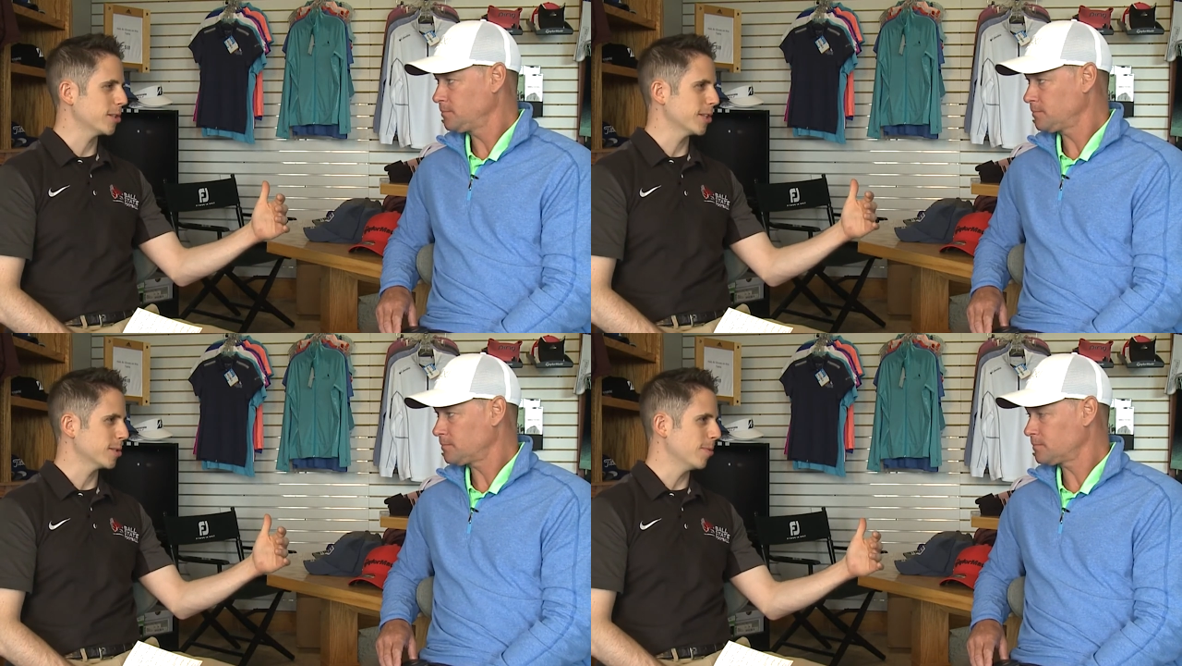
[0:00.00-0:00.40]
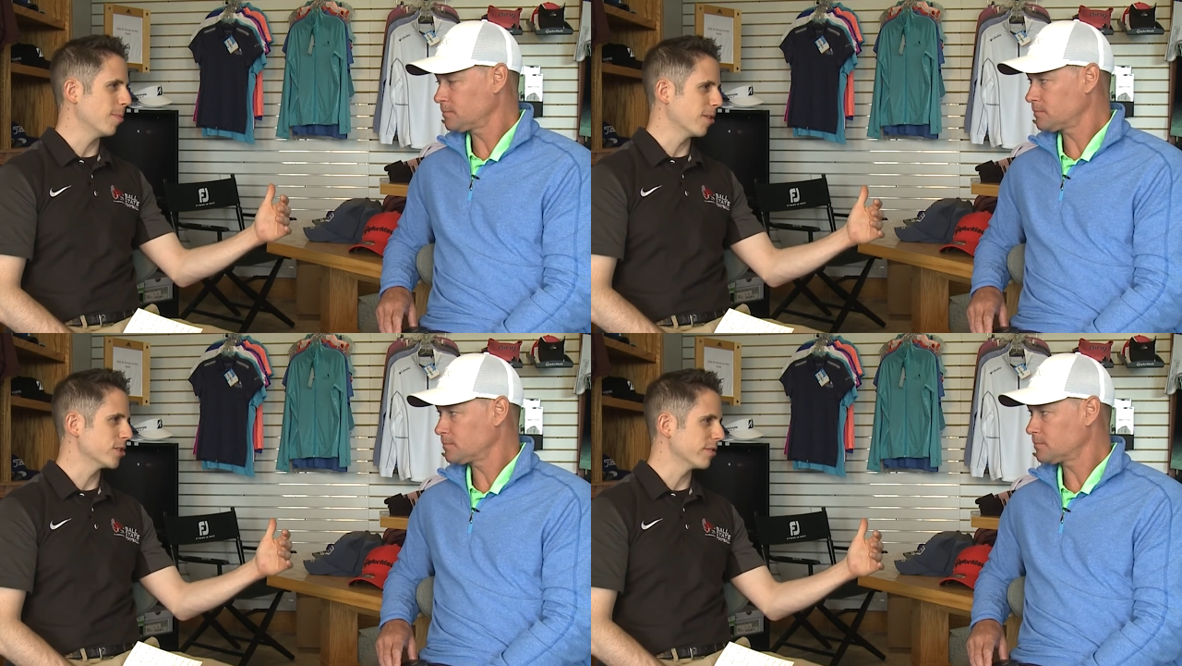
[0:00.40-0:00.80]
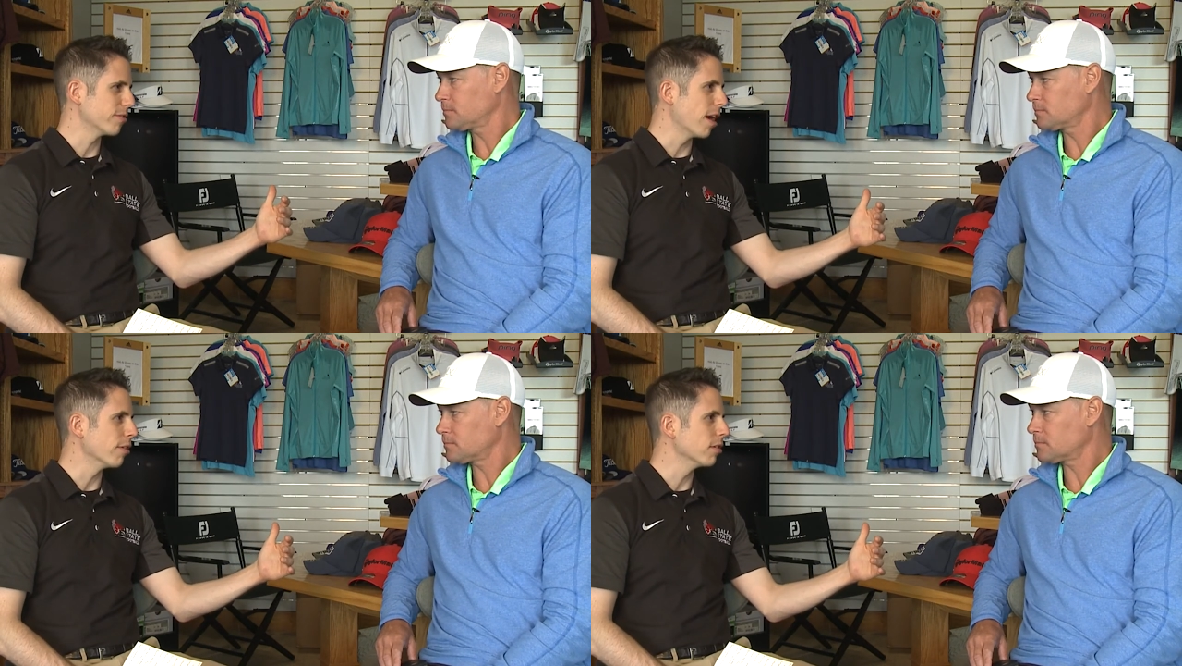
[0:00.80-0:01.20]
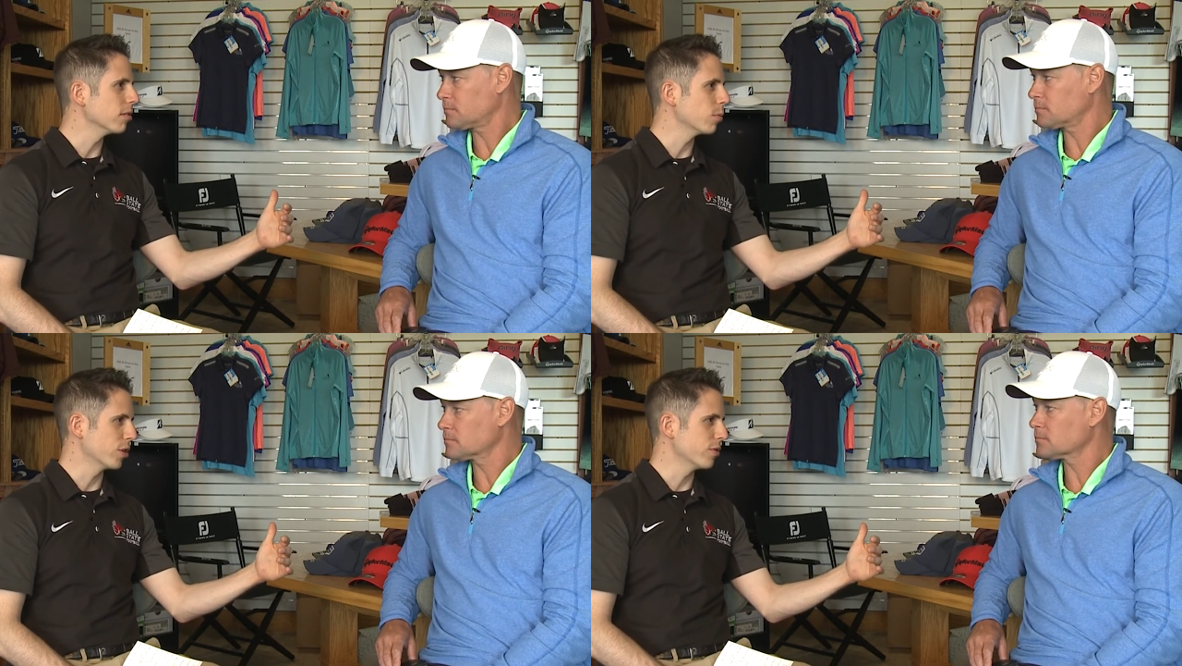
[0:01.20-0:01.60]
Speaker 1: a small margin for error
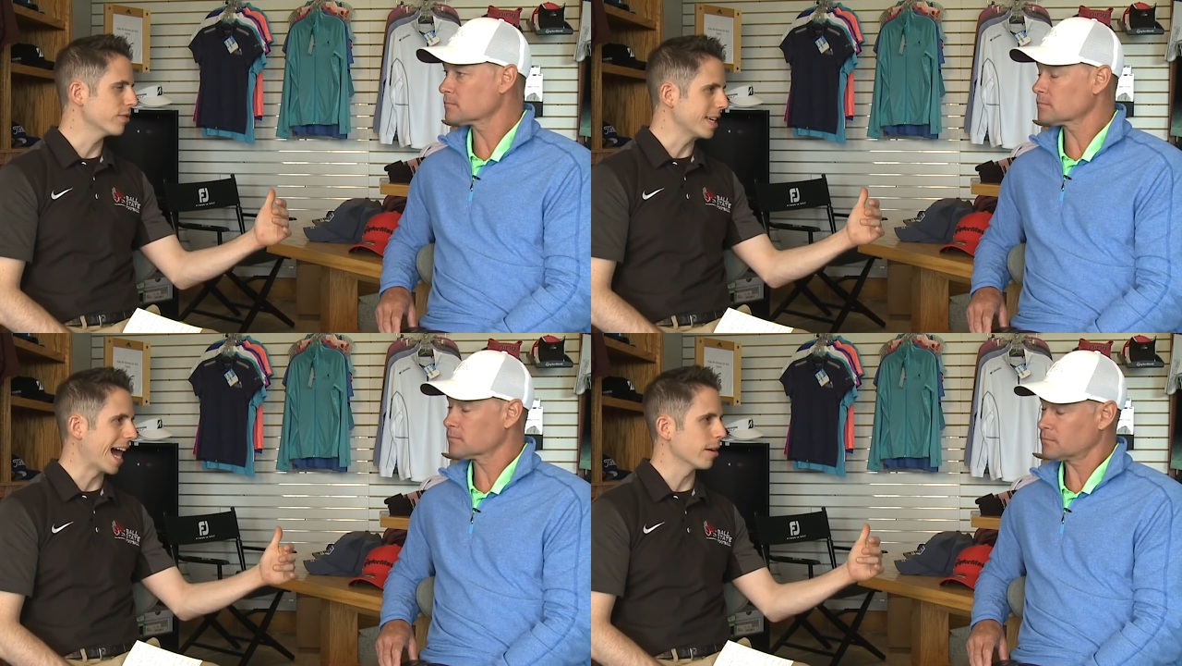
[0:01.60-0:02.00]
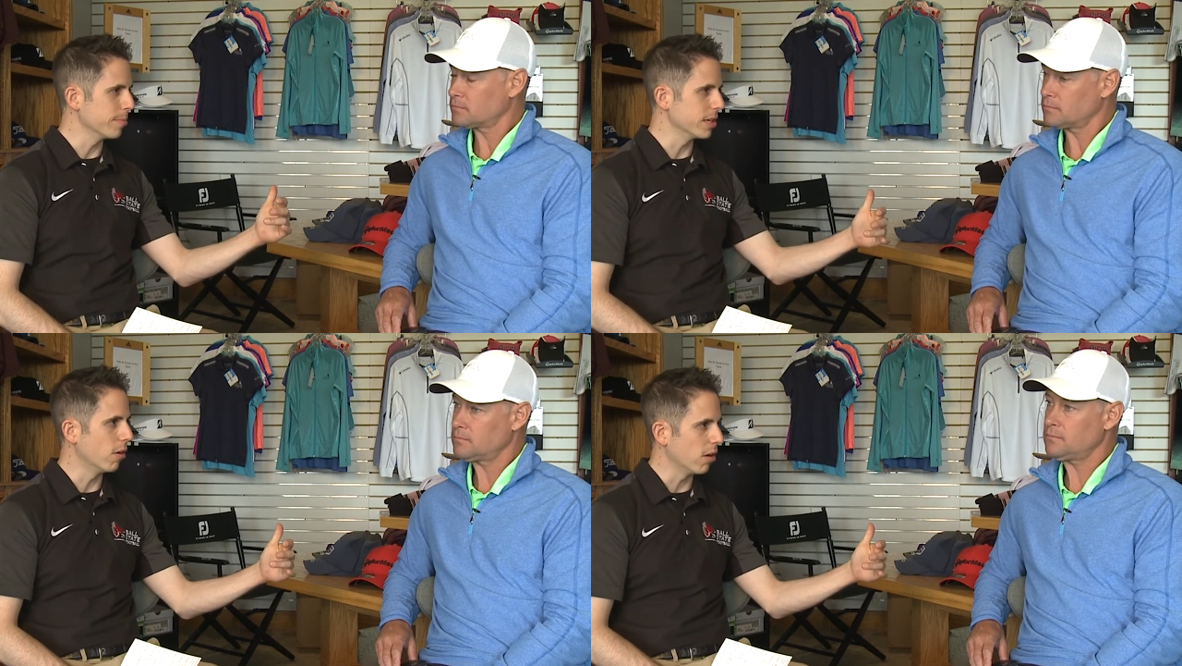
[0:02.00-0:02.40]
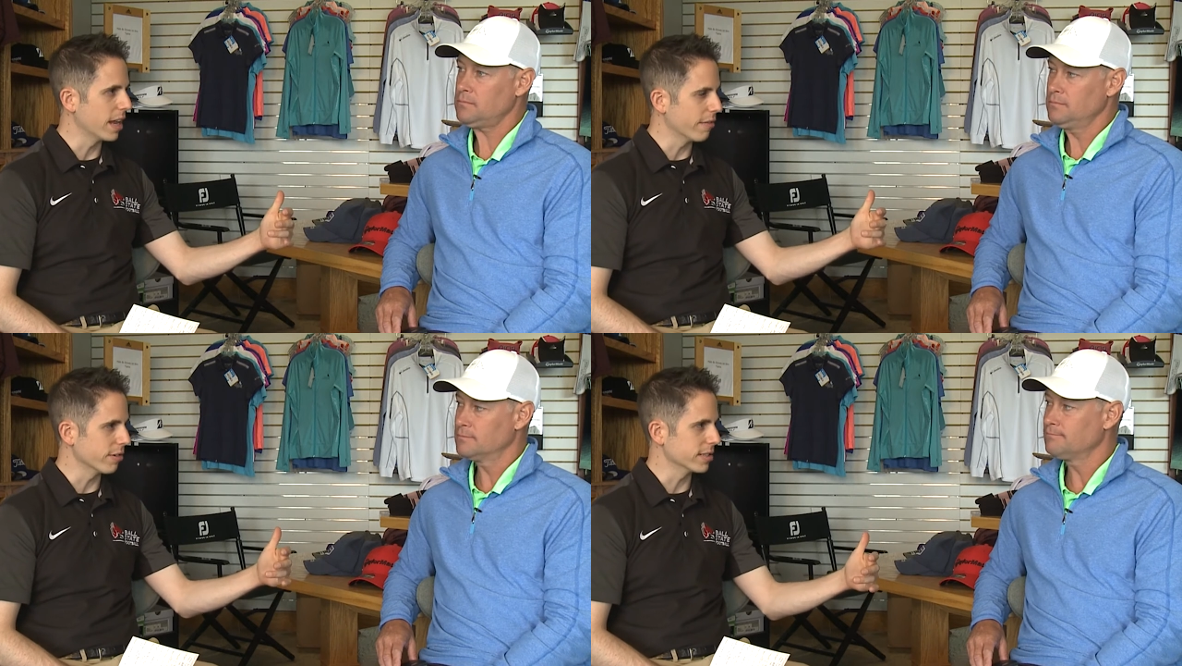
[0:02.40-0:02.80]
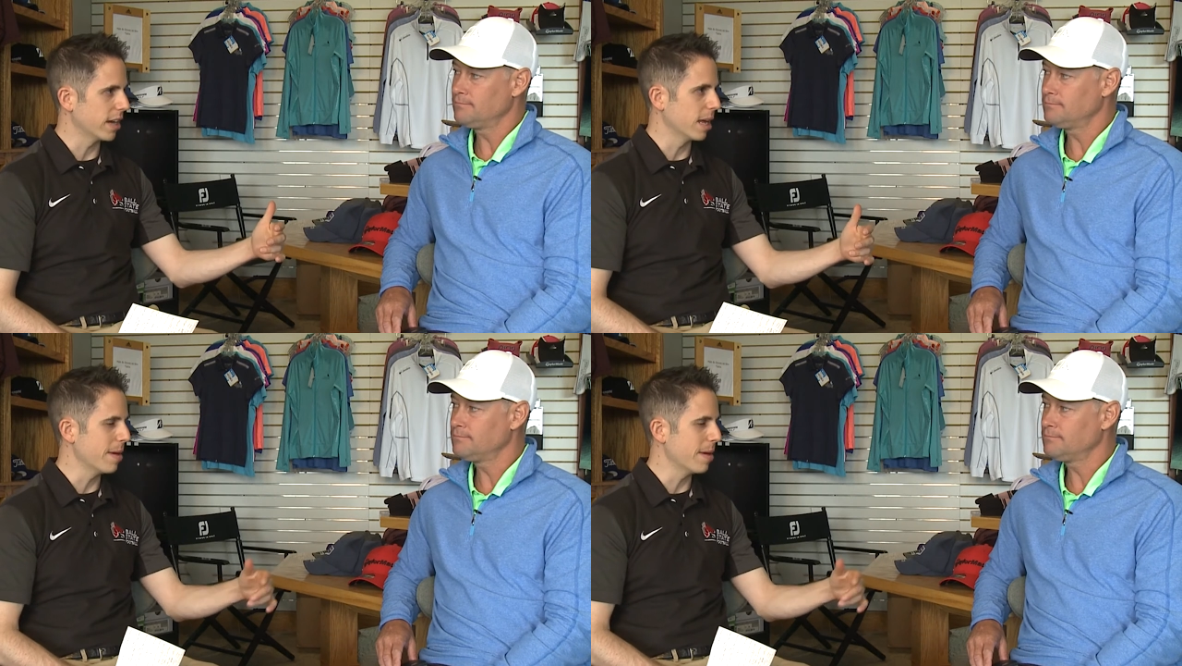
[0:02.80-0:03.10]
where you've got to be on every time.